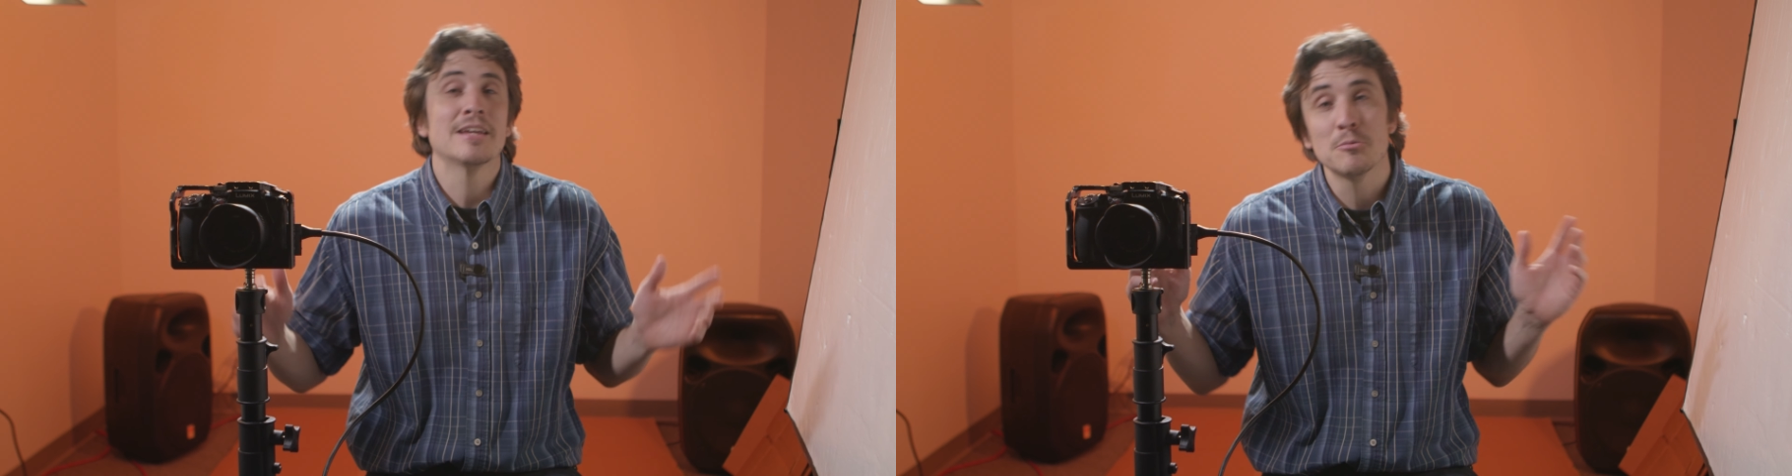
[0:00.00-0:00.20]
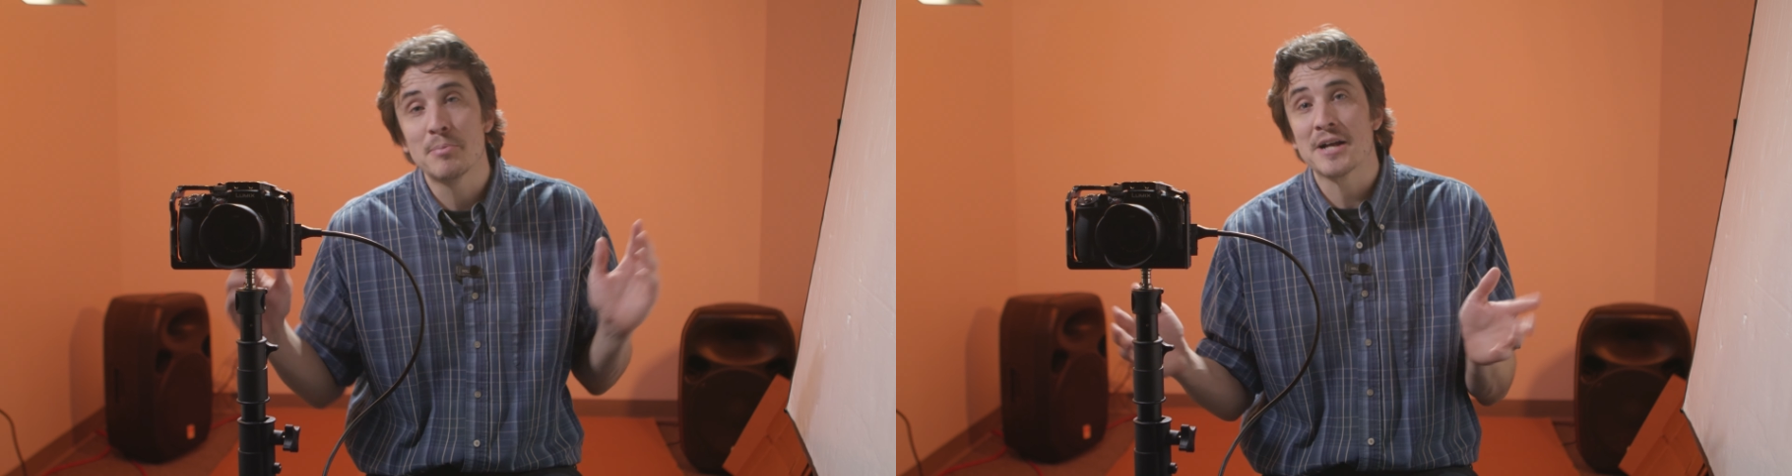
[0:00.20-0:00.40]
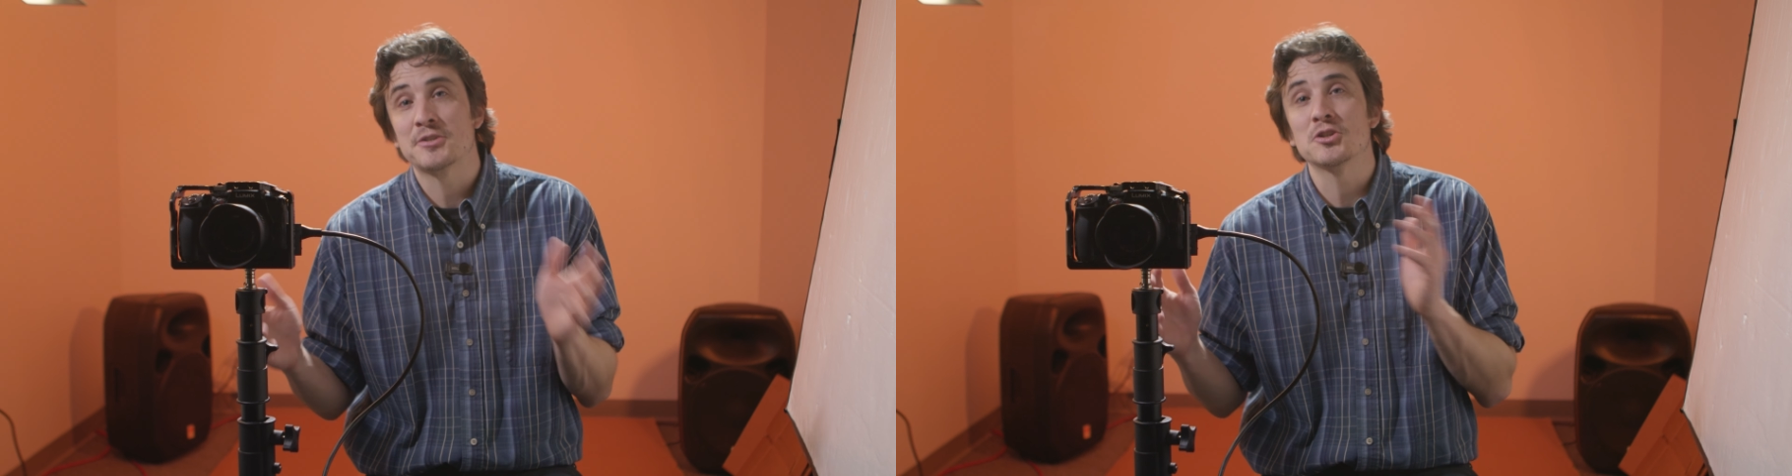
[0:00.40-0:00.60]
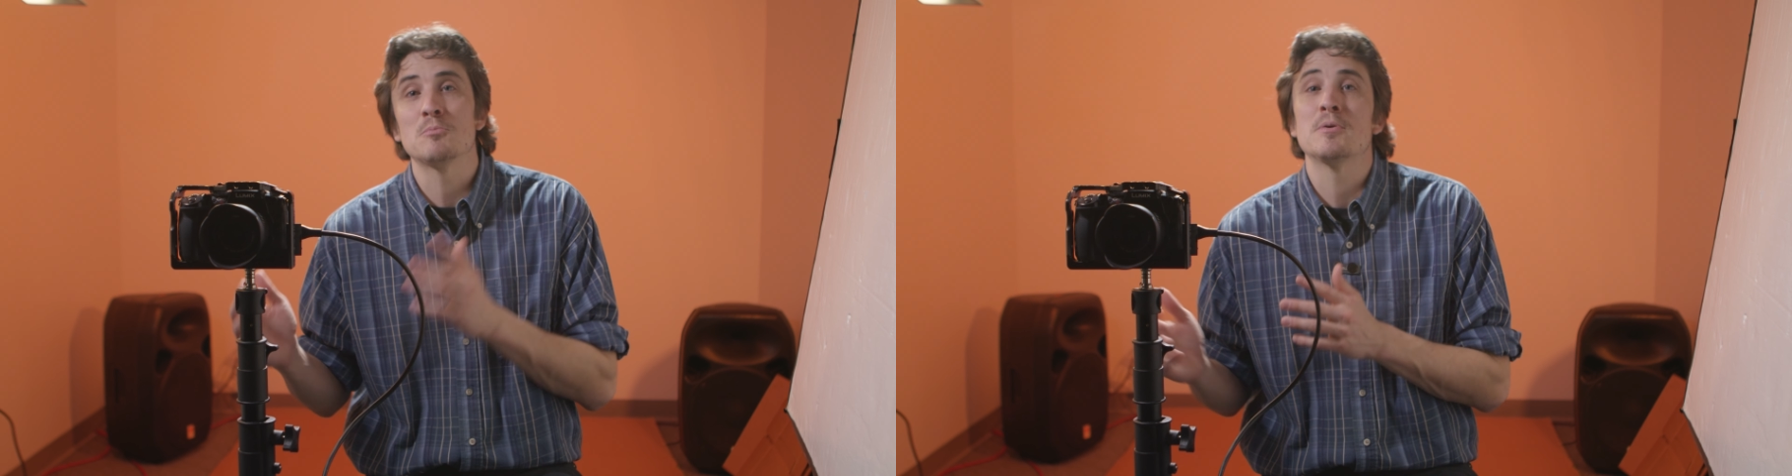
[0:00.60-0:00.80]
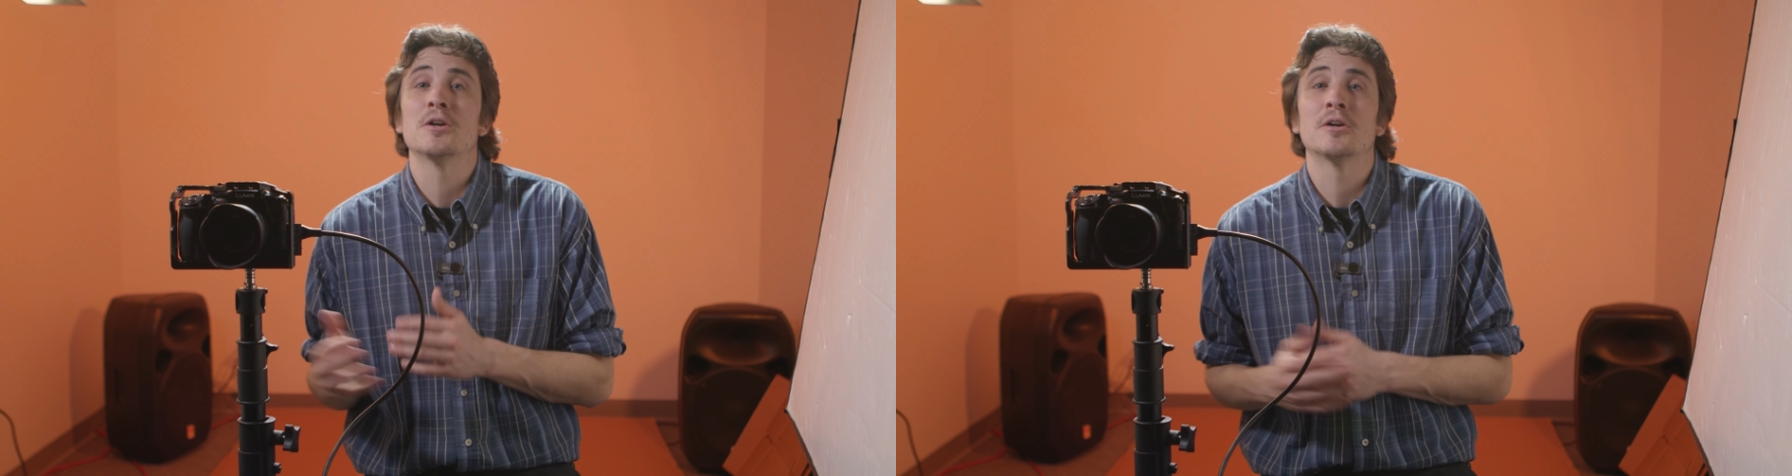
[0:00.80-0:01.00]
give back to your
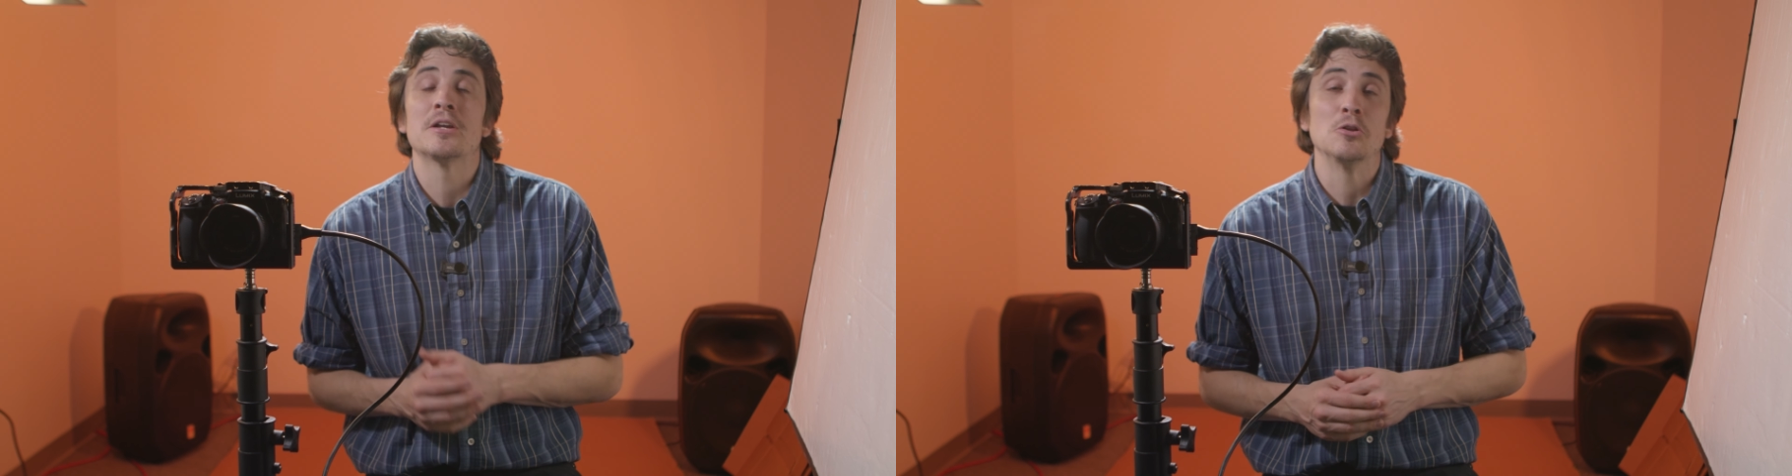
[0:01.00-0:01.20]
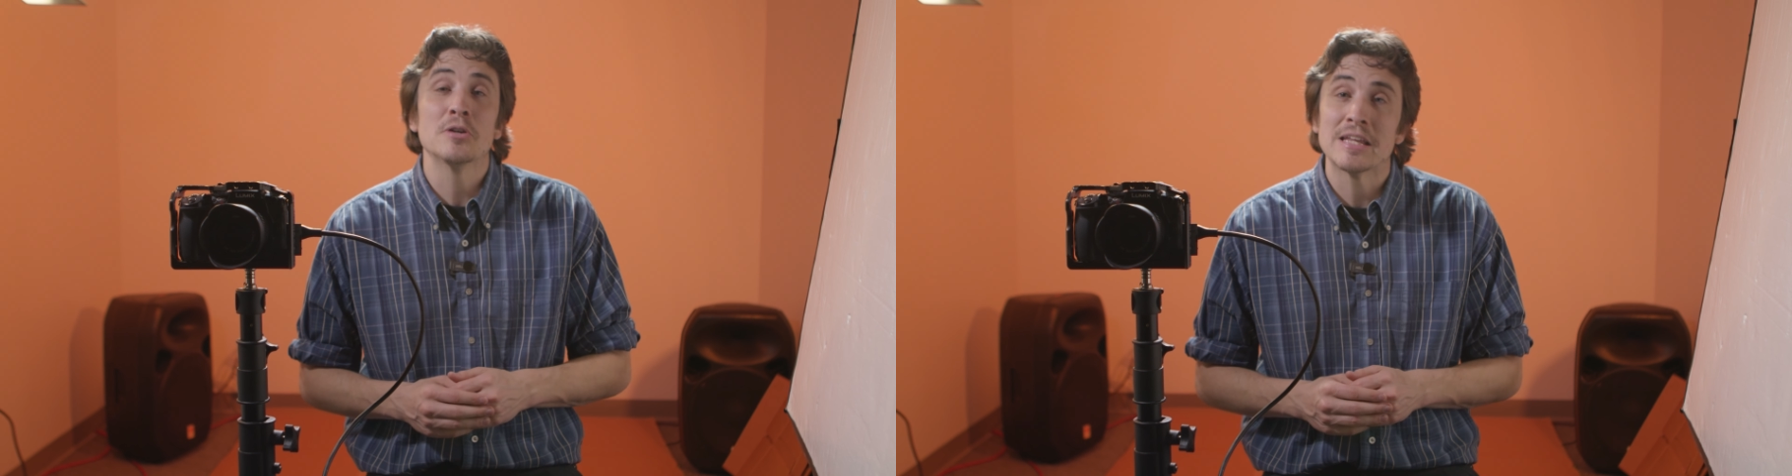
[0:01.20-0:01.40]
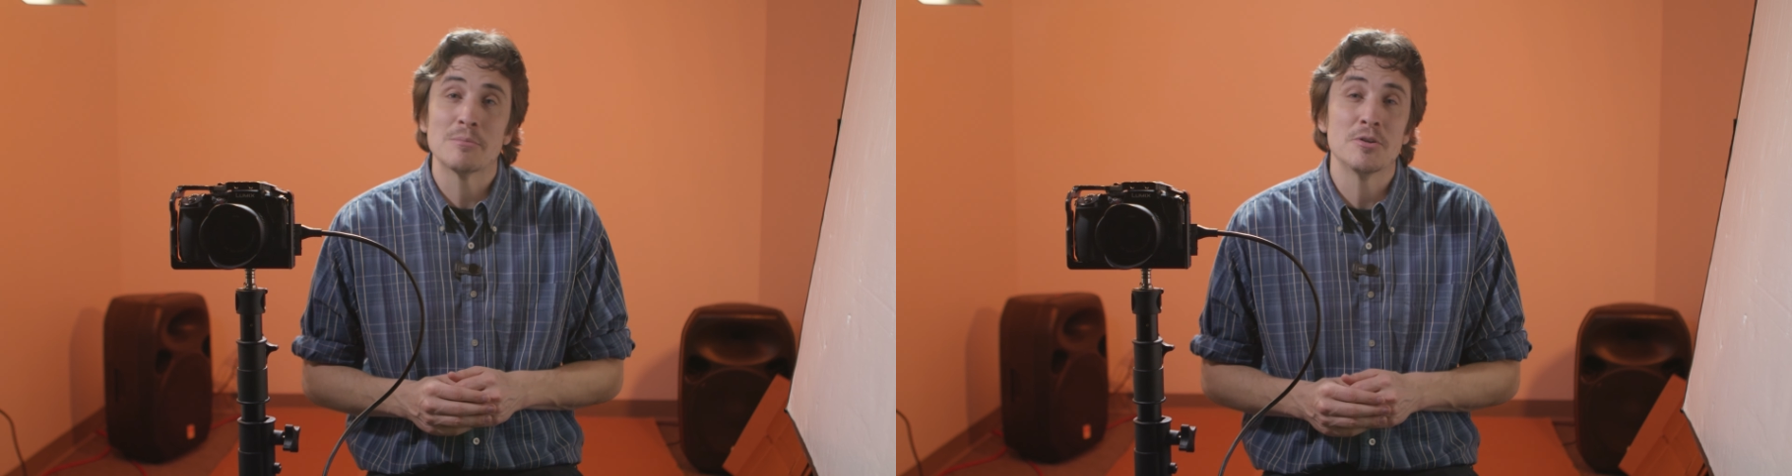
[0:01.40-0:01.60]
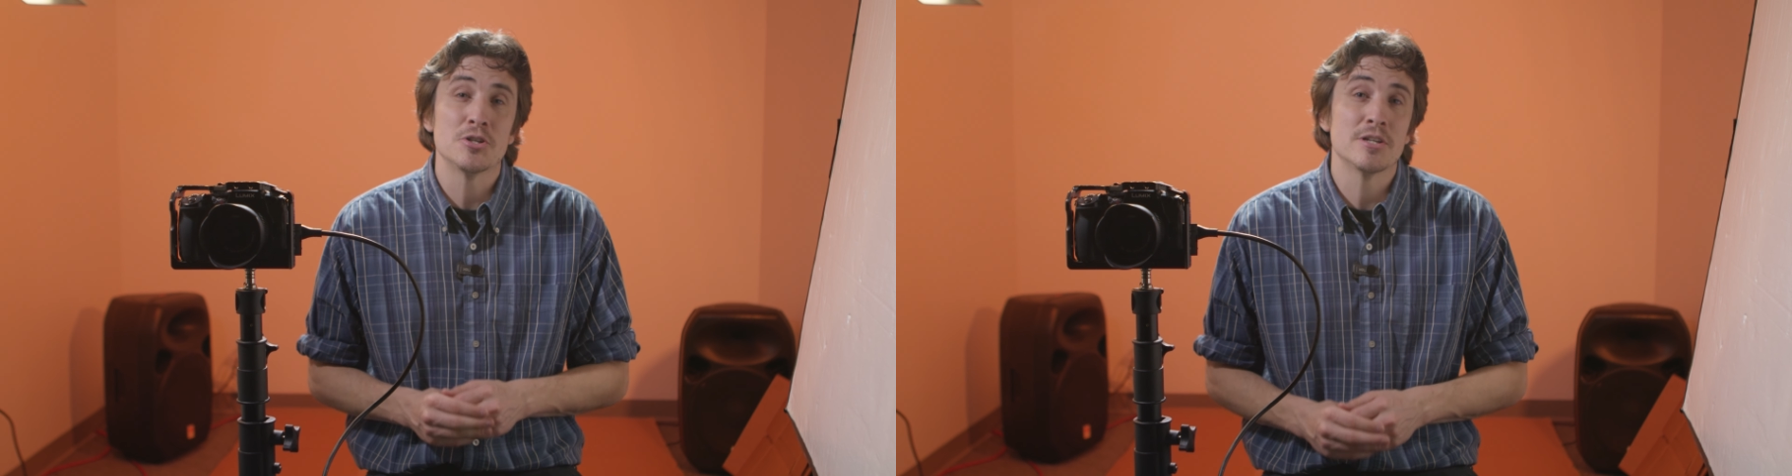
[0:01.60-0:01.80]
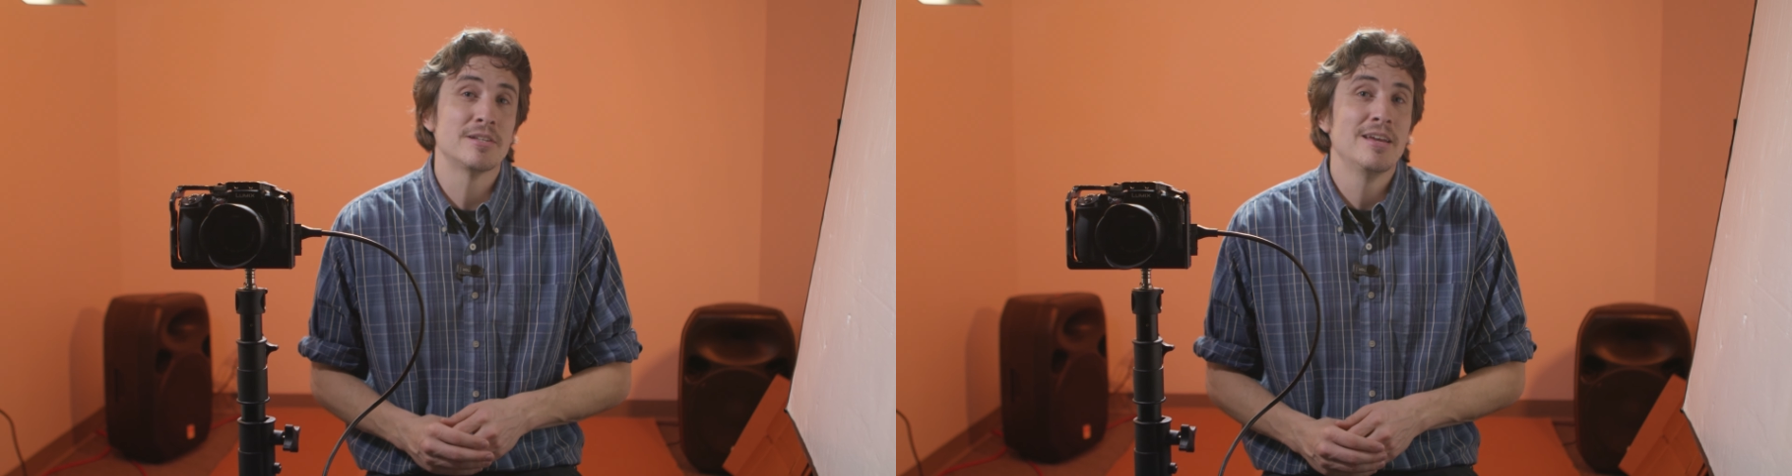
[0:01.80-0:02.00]
computer, and you look at the
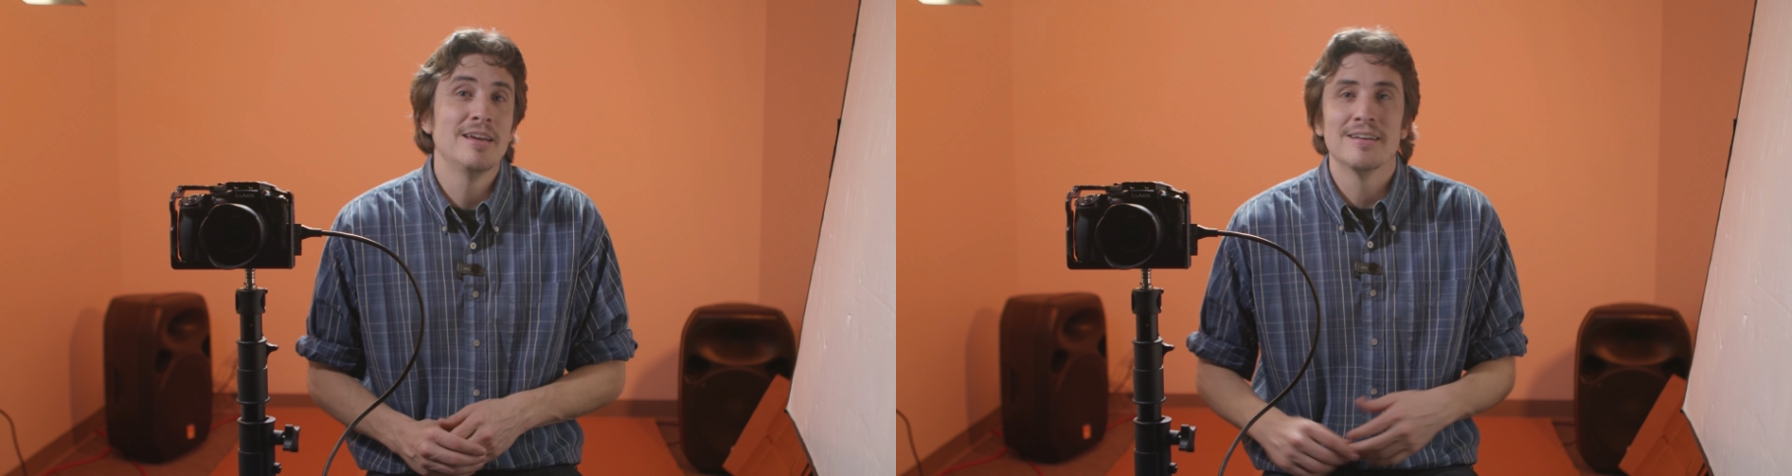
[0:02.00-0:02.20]
images,